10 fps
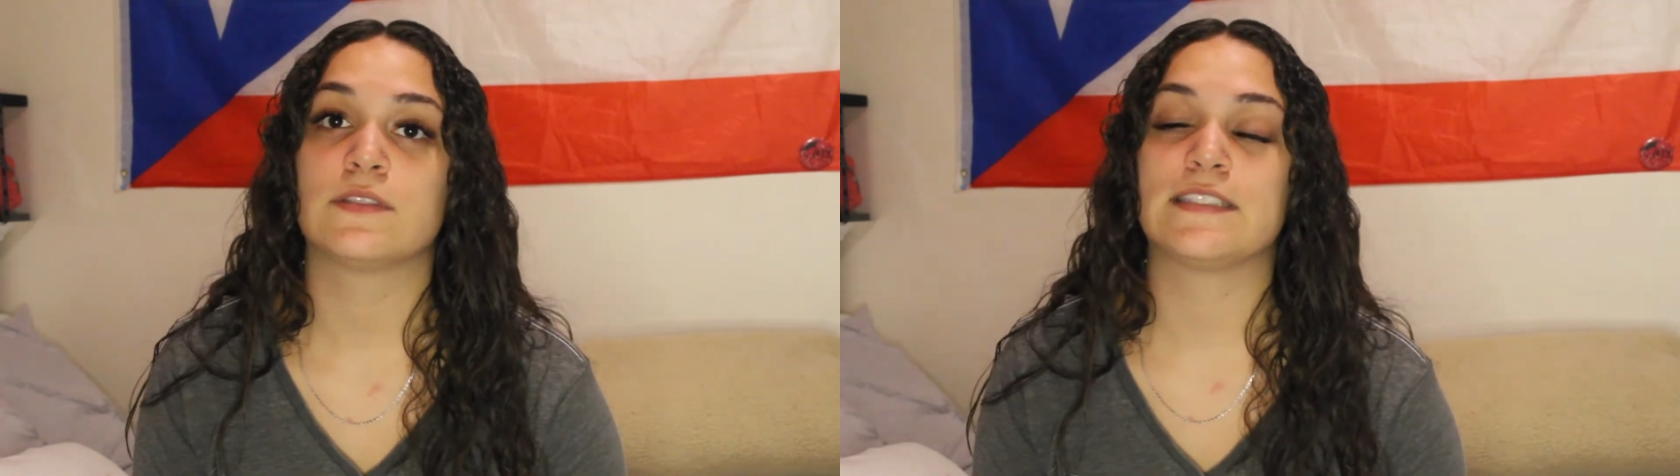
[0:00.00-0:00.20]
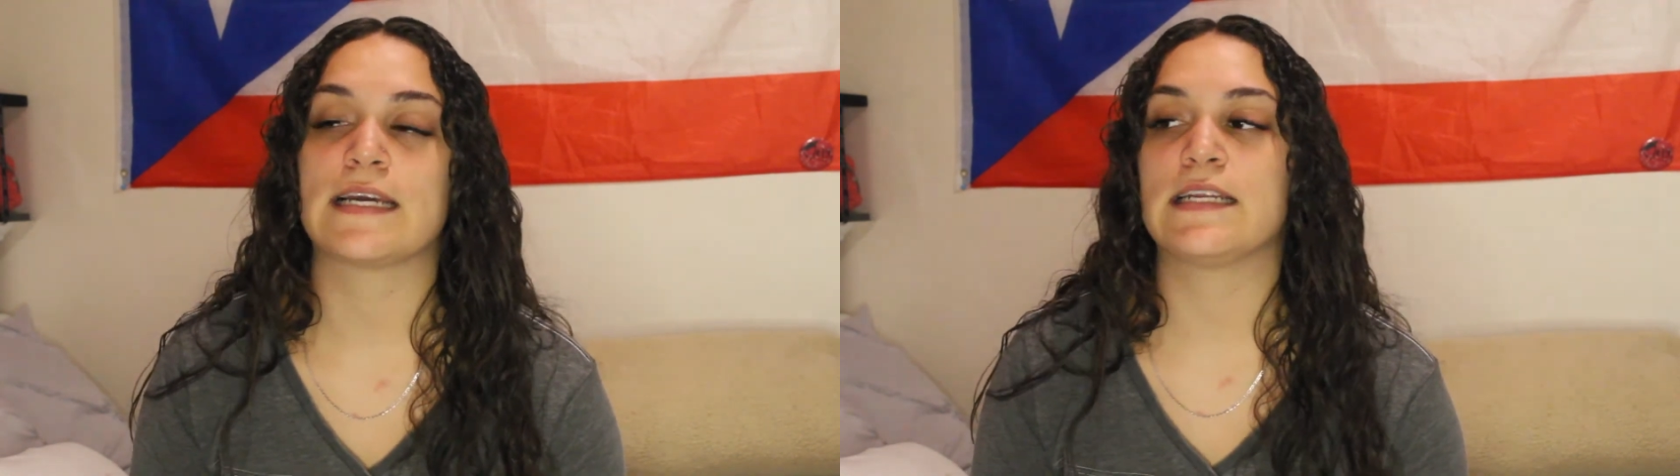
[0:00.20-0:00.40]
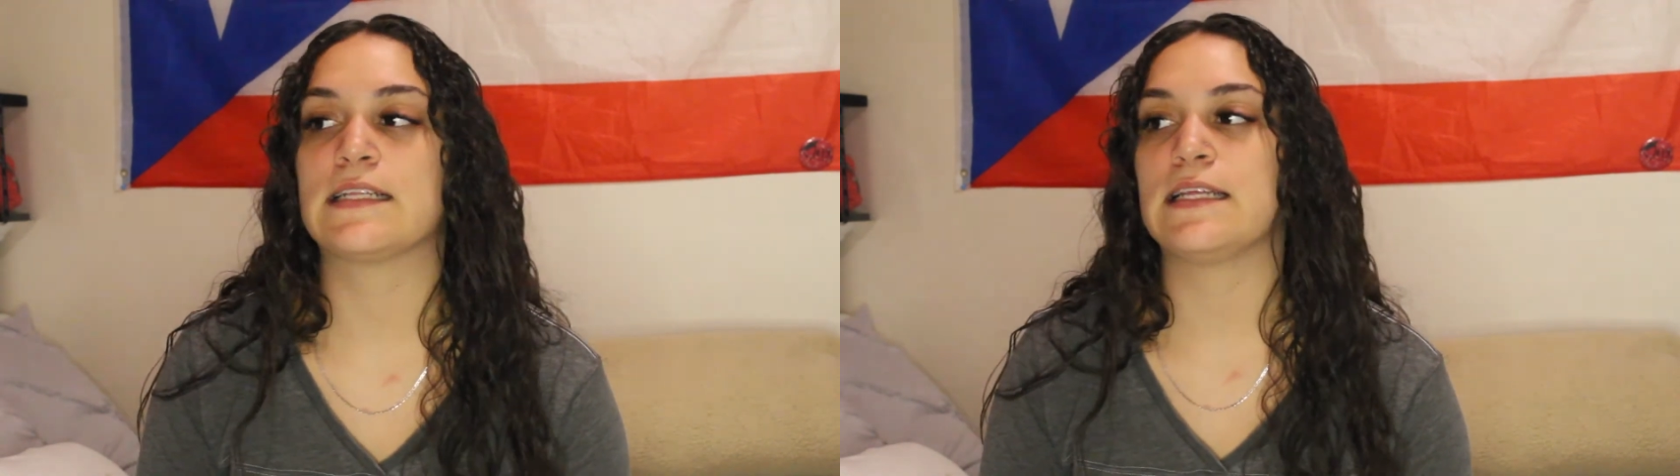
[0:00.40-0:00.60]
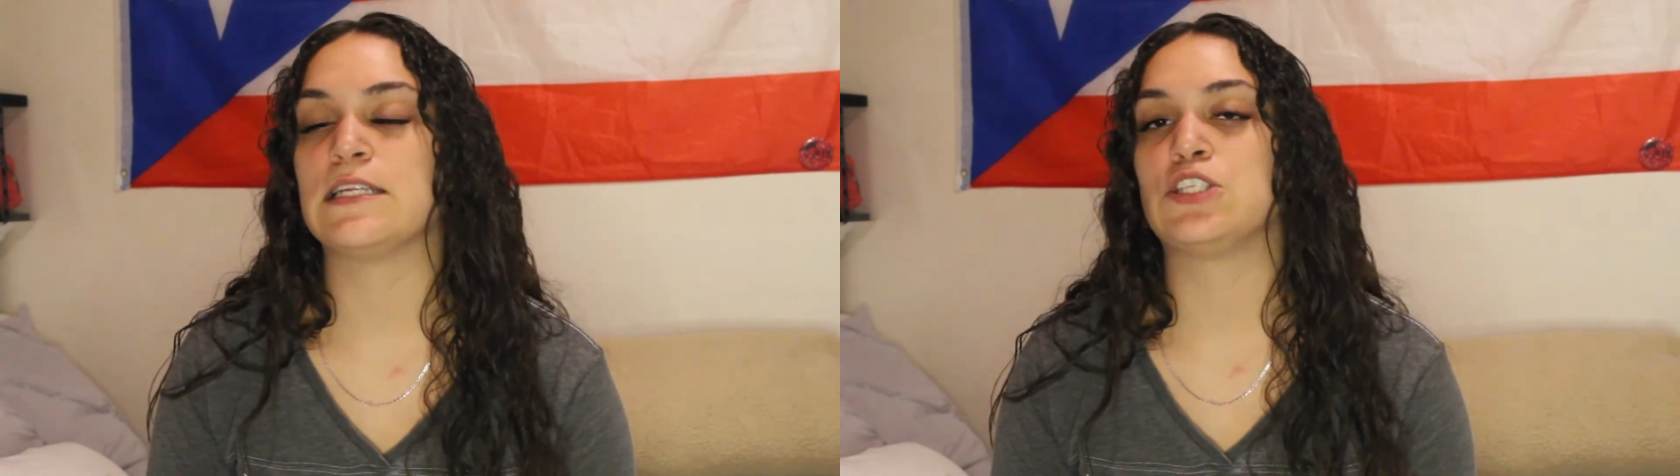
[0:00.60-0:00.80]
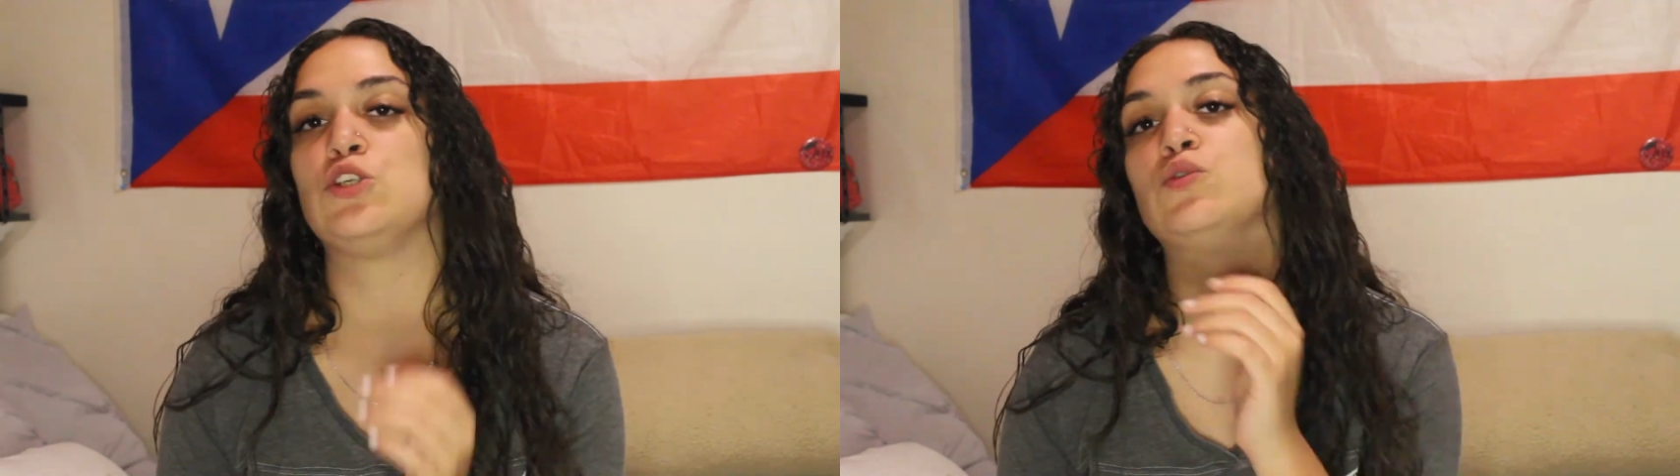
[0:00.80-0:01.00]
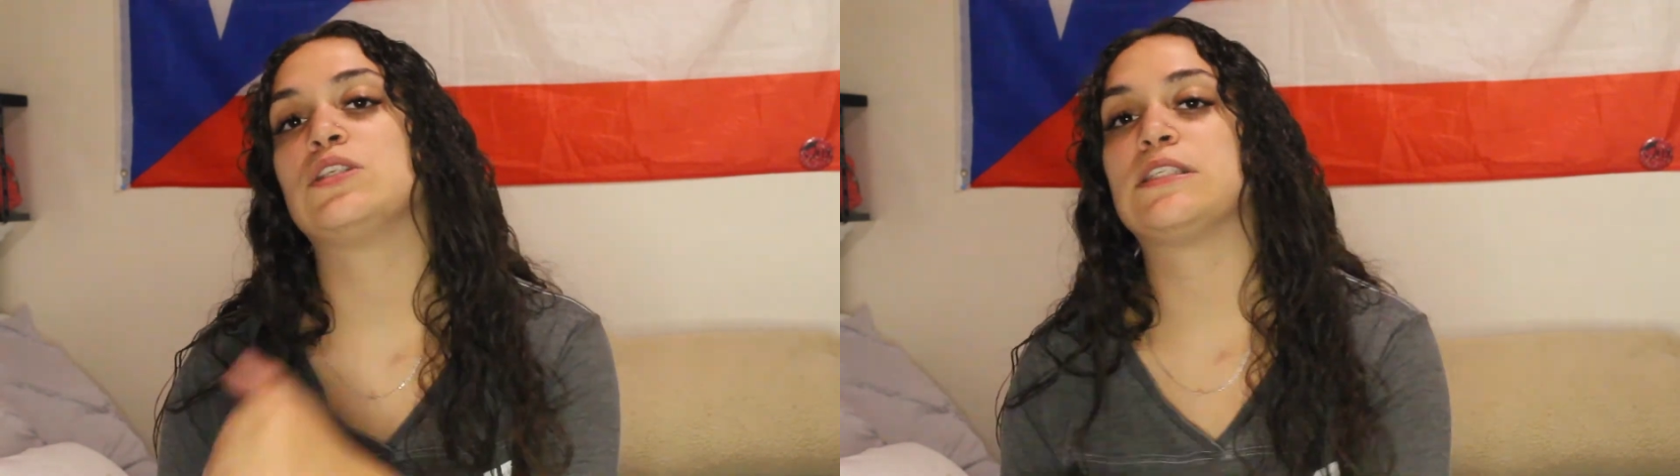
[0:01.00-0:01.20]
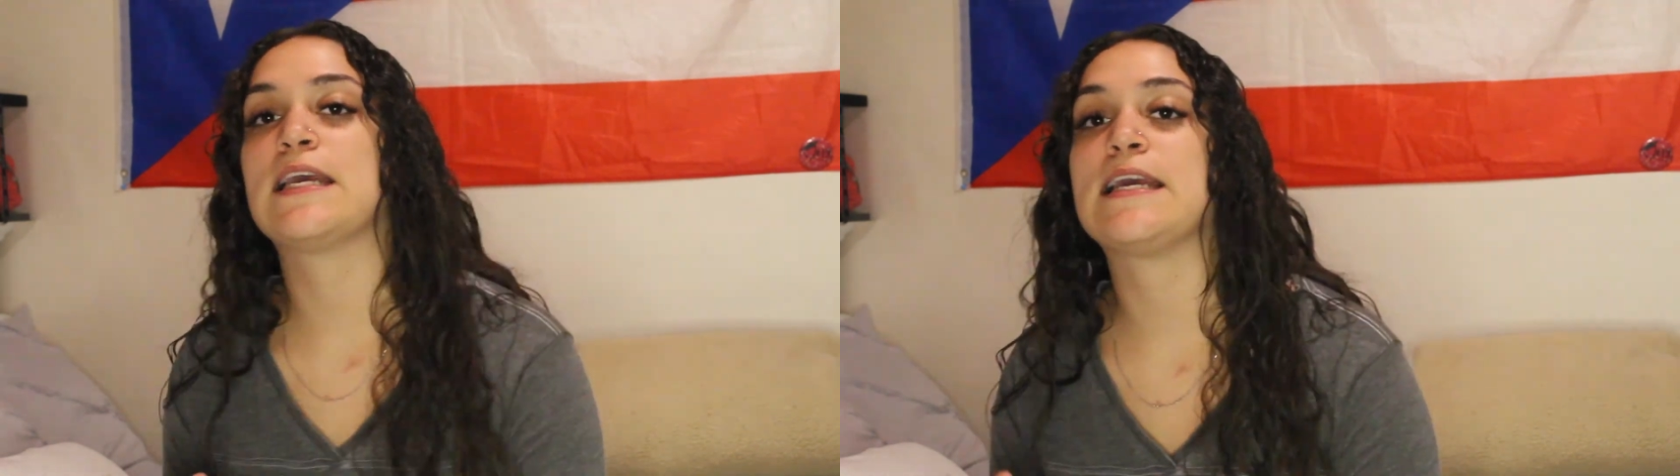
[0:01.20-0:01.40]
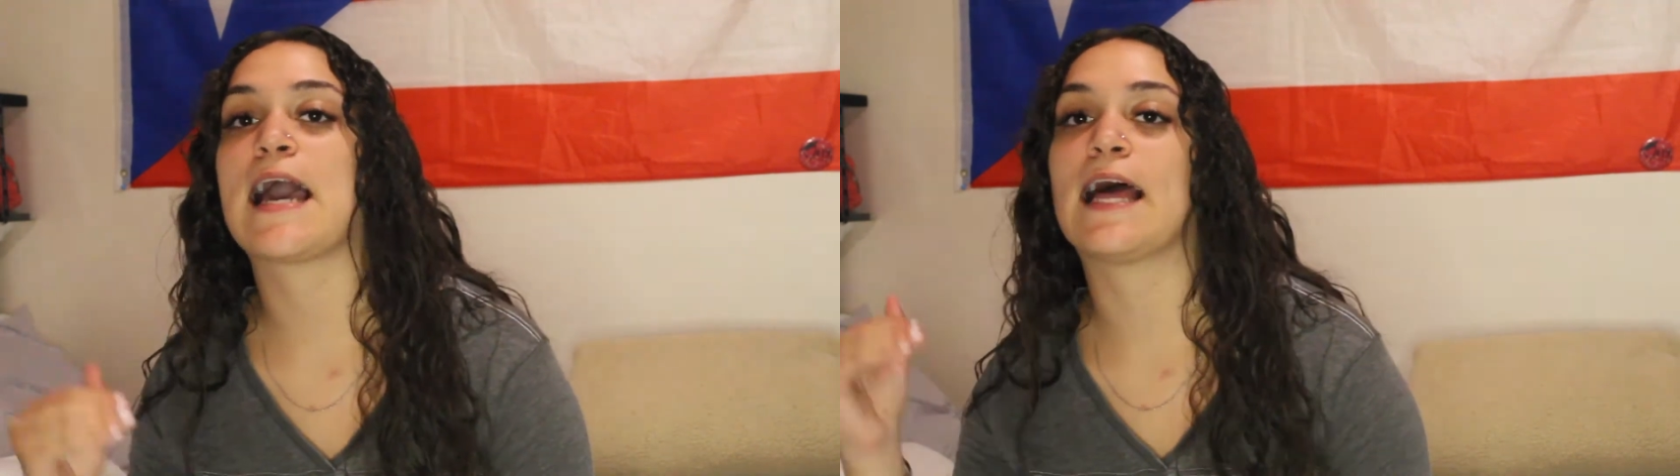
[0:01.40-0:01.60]
technically it's you
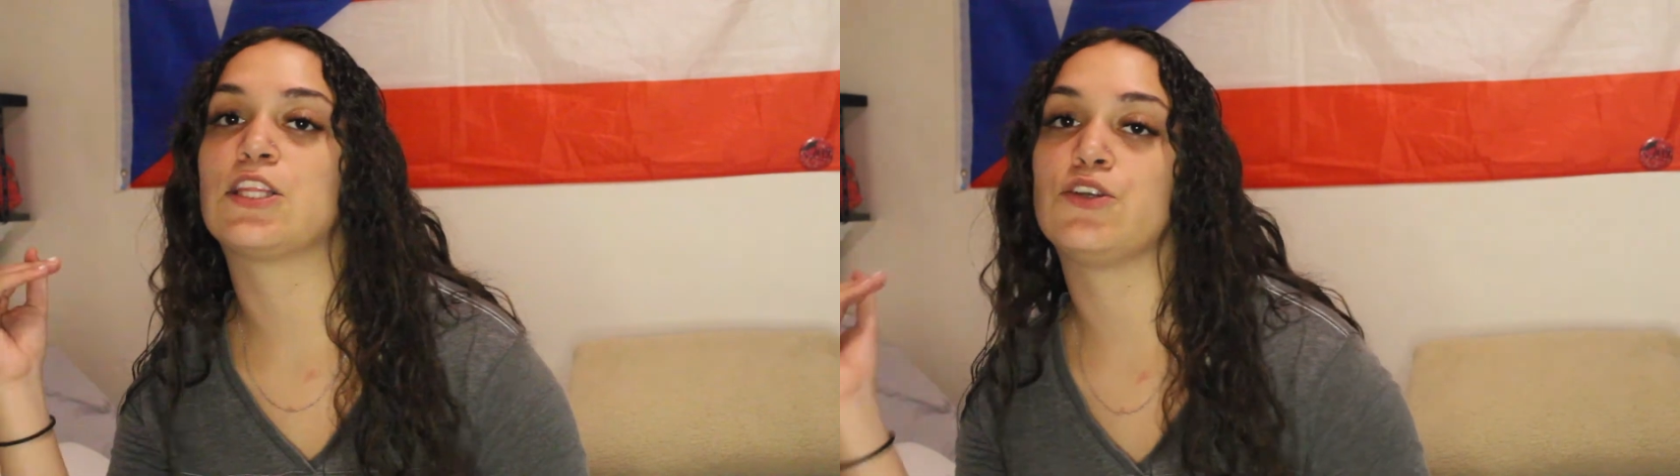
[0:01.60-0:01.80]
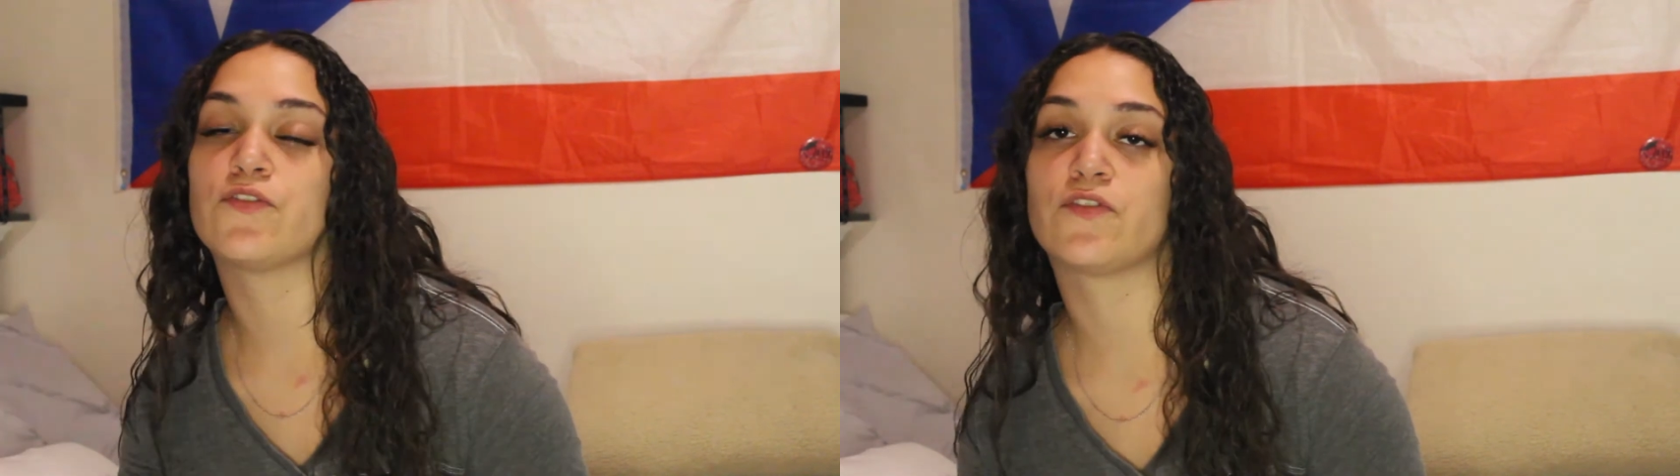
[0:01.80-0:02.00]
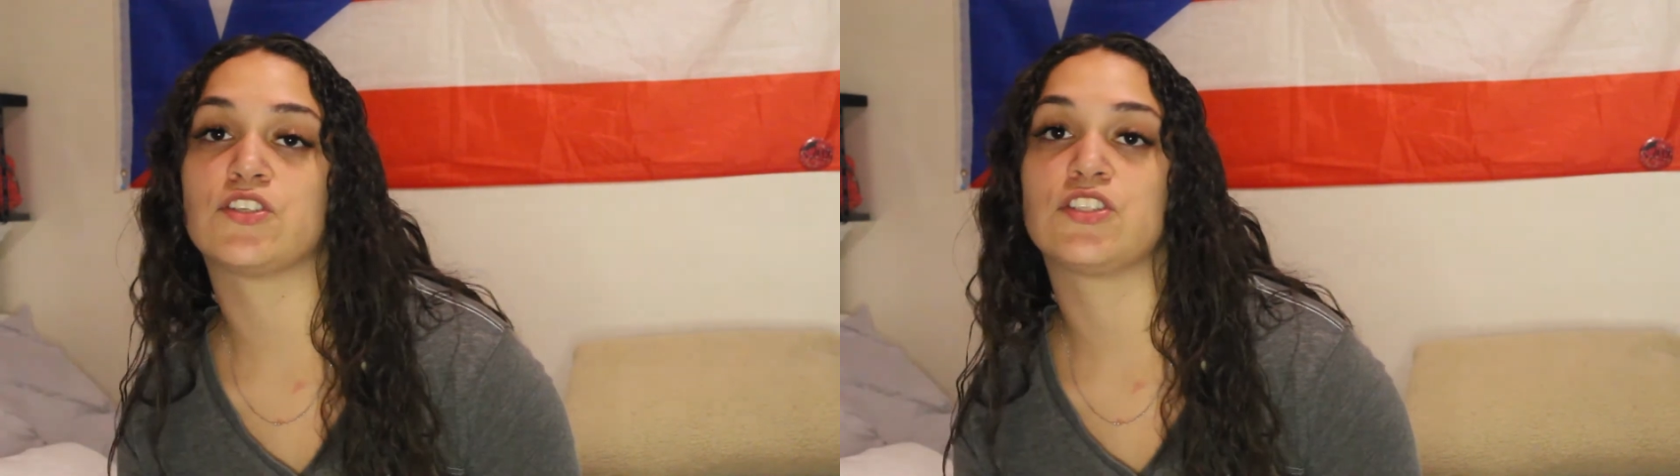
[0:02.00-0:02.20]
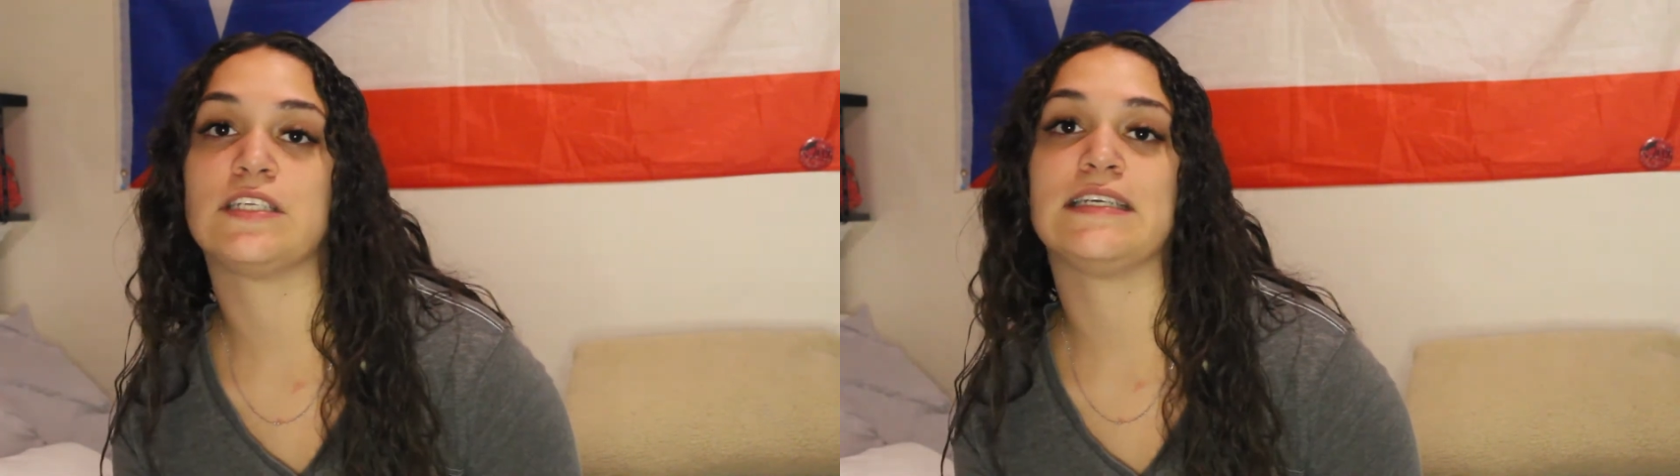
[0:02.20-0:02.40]
staying at the university,